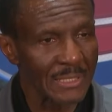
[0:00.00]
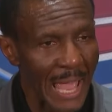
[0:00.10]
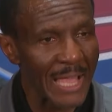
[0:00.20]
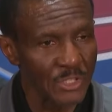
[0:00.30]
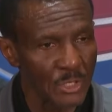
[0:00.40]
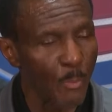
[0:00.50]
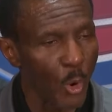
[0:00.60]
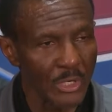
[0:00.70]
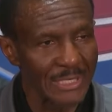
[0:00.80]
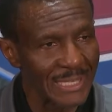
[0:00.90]
as
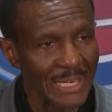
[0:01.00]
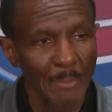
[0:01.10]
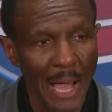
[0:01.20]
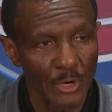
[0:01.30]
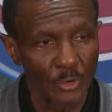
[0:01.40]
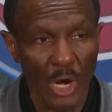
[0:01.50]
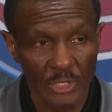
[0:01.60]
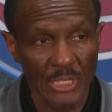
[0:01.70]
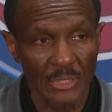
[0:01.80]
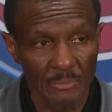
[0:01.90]
important as anybody on our
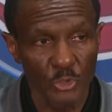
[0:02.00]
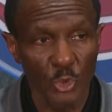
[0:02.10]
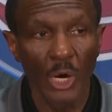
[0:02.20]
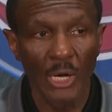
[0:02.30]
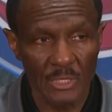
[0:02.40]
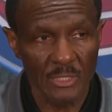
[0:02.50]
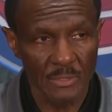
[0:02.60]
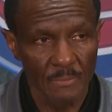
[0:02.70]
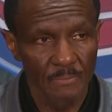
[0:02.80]
team to us.